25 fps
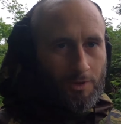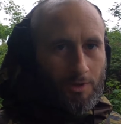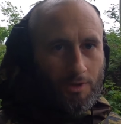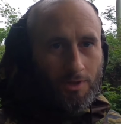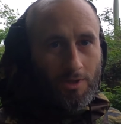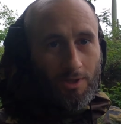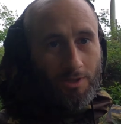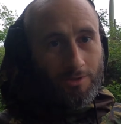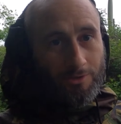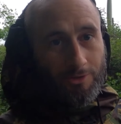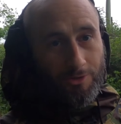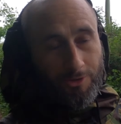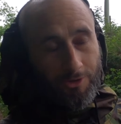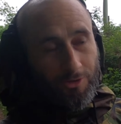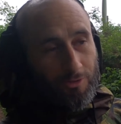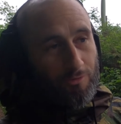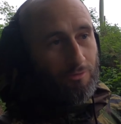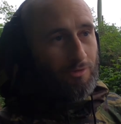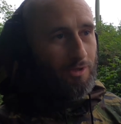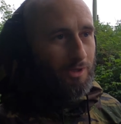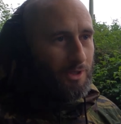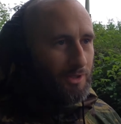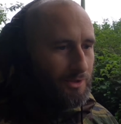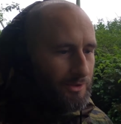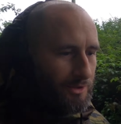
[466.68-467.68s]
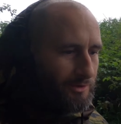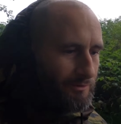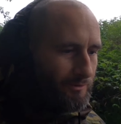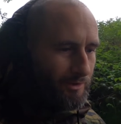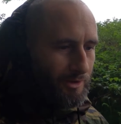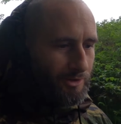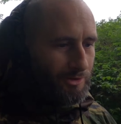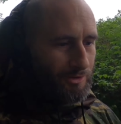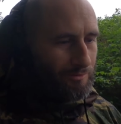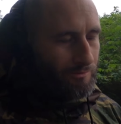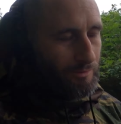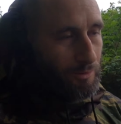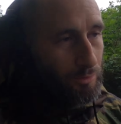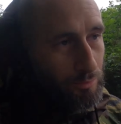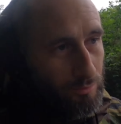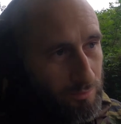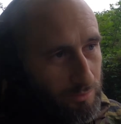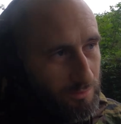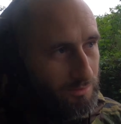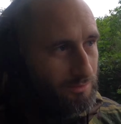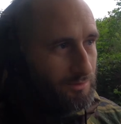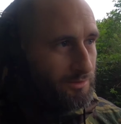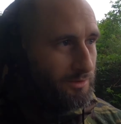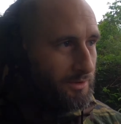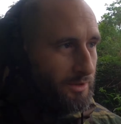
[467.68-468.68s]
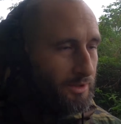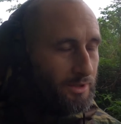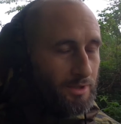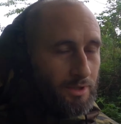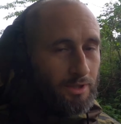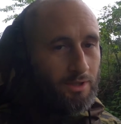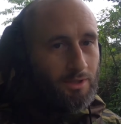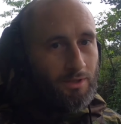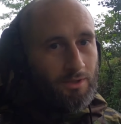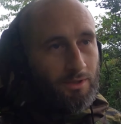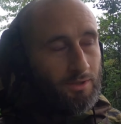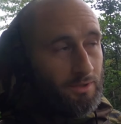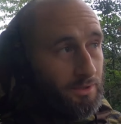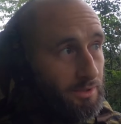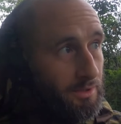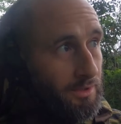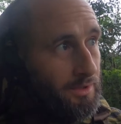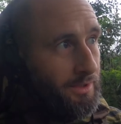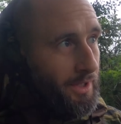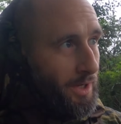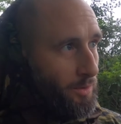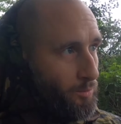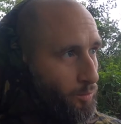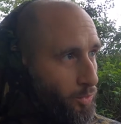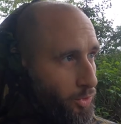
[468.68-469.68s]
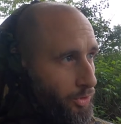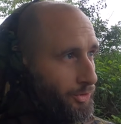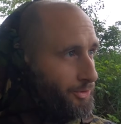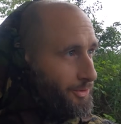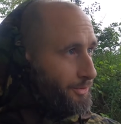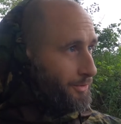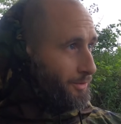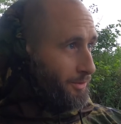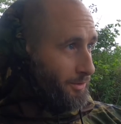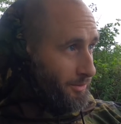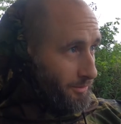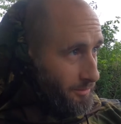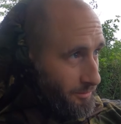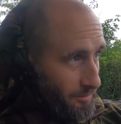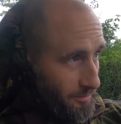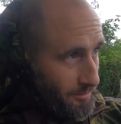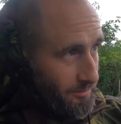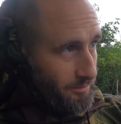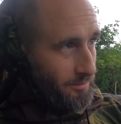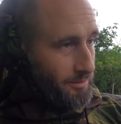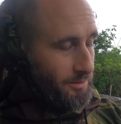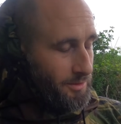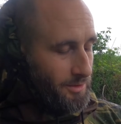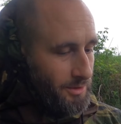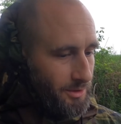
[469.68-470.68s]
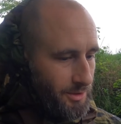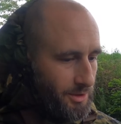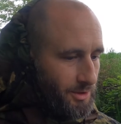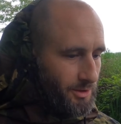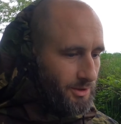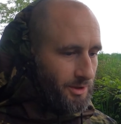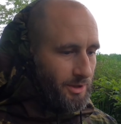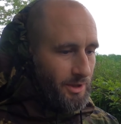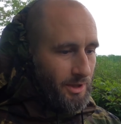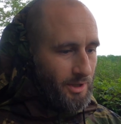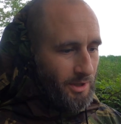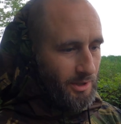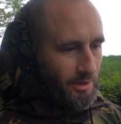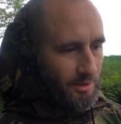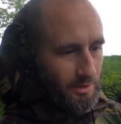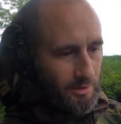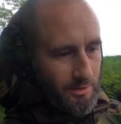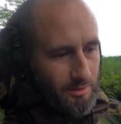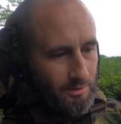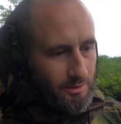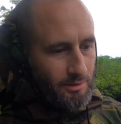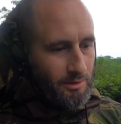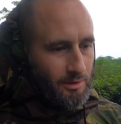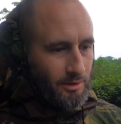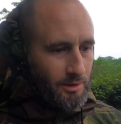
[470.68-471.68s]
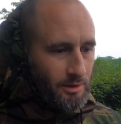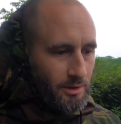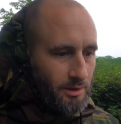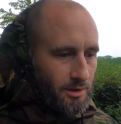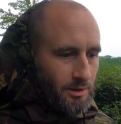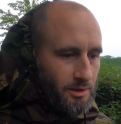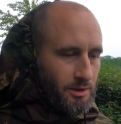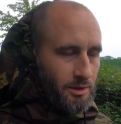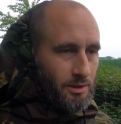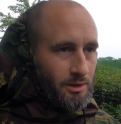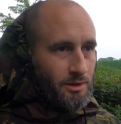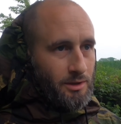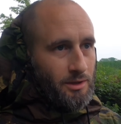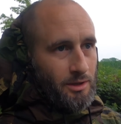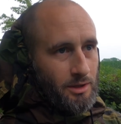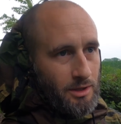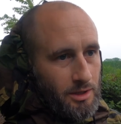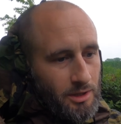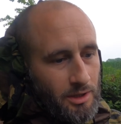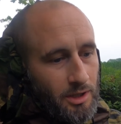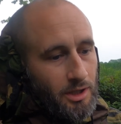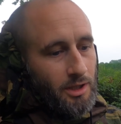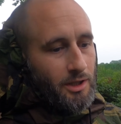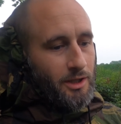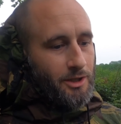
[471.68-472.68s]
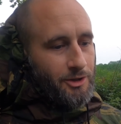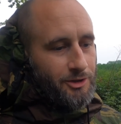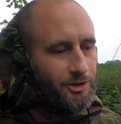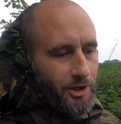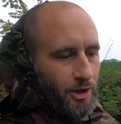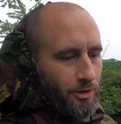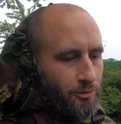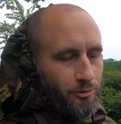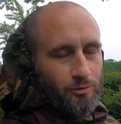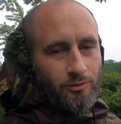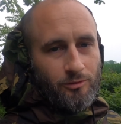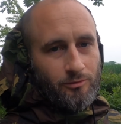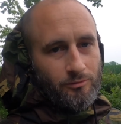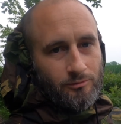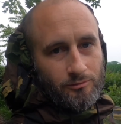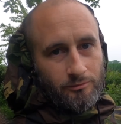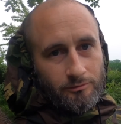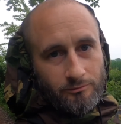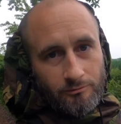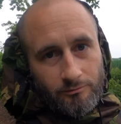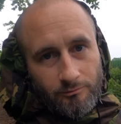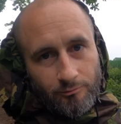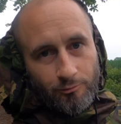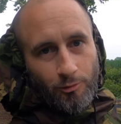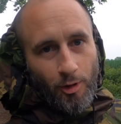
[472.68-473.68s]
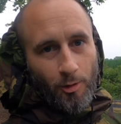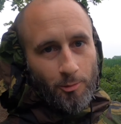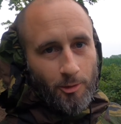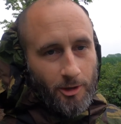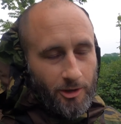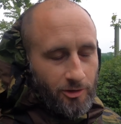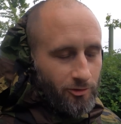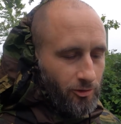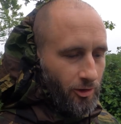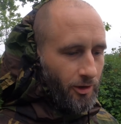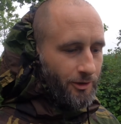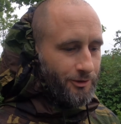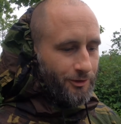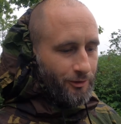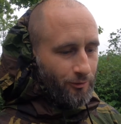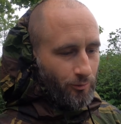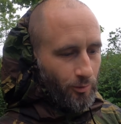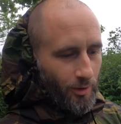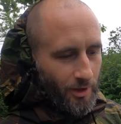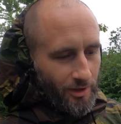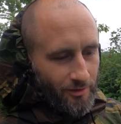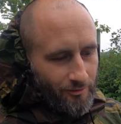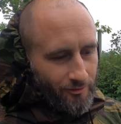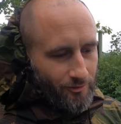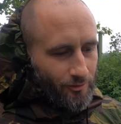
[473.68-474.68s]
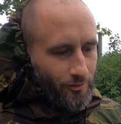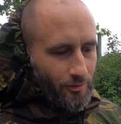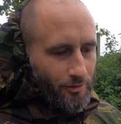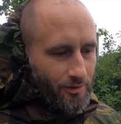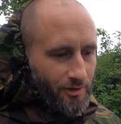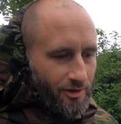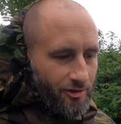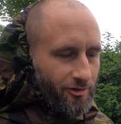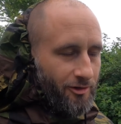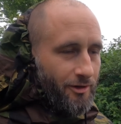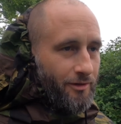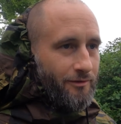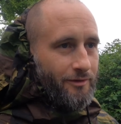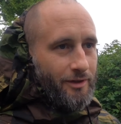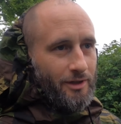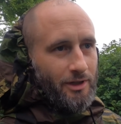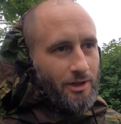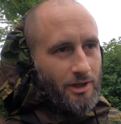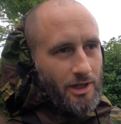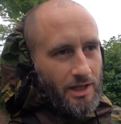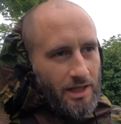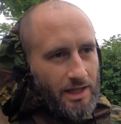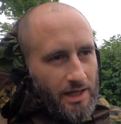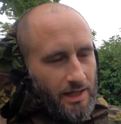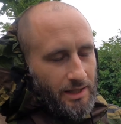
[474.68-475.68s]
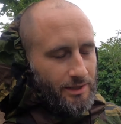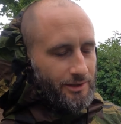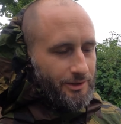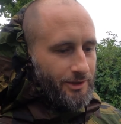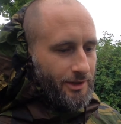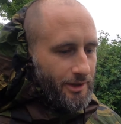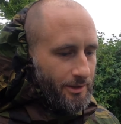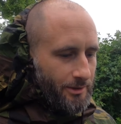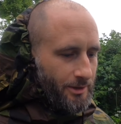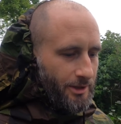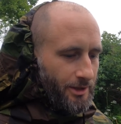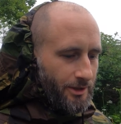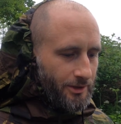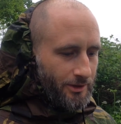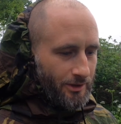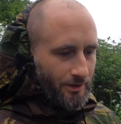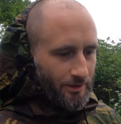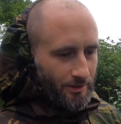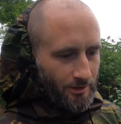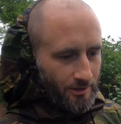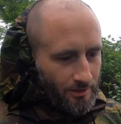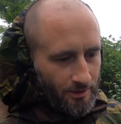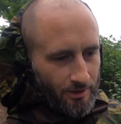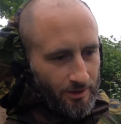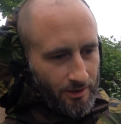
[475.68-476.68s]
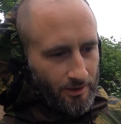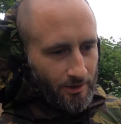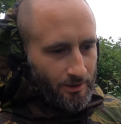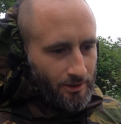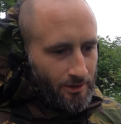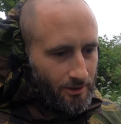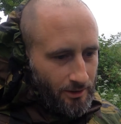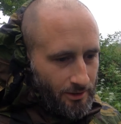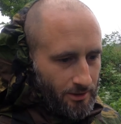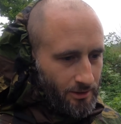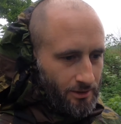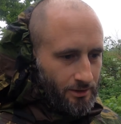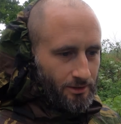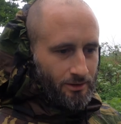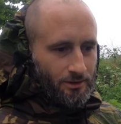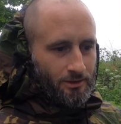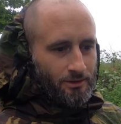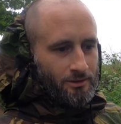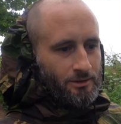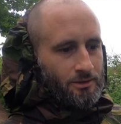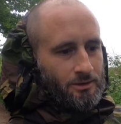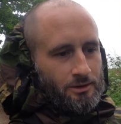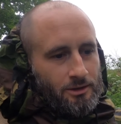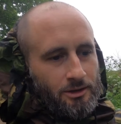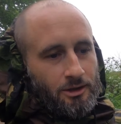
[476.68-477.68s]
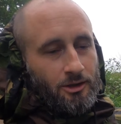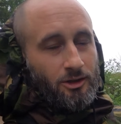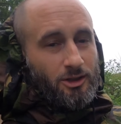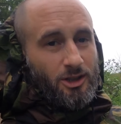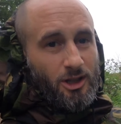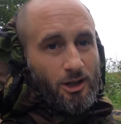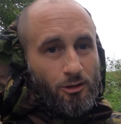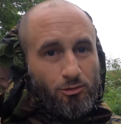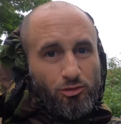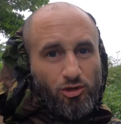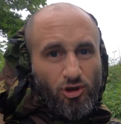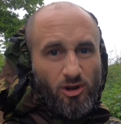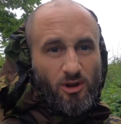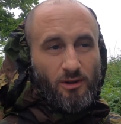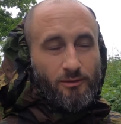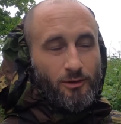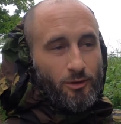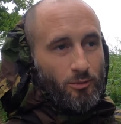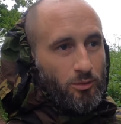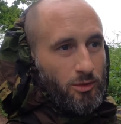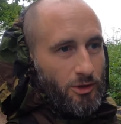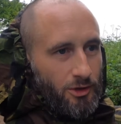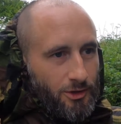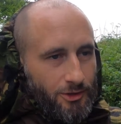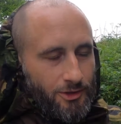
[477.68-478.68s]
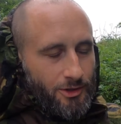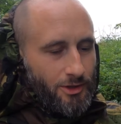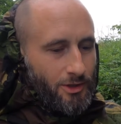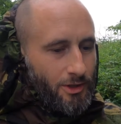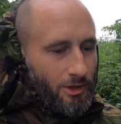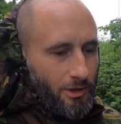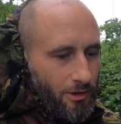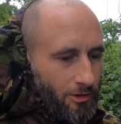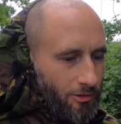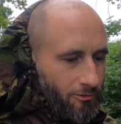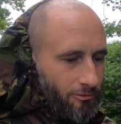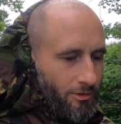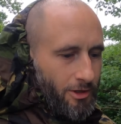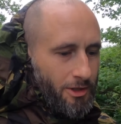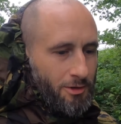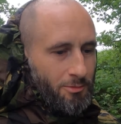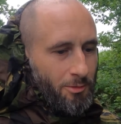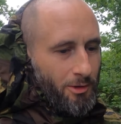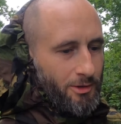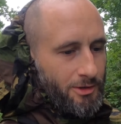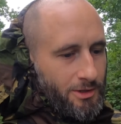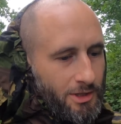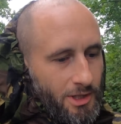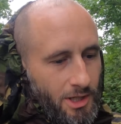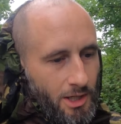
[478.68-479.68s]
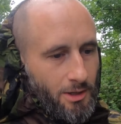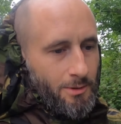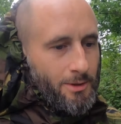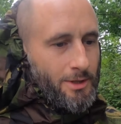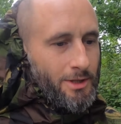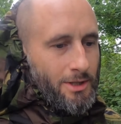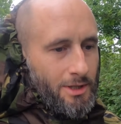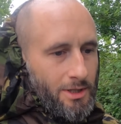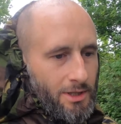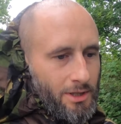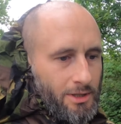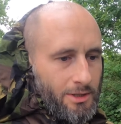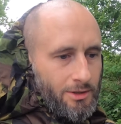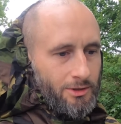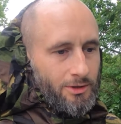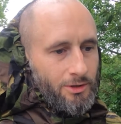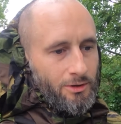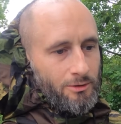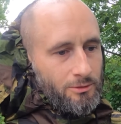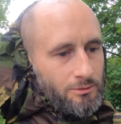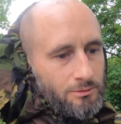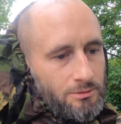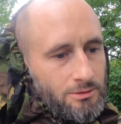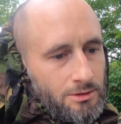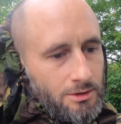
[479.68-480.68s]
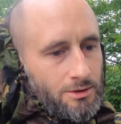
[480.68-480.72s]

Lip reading: Okay, so two things. First of all, that woods is just there. There's no public rights of way for it or anything like that, so it is looks like a private woods. You're not really supposed to go in there at all.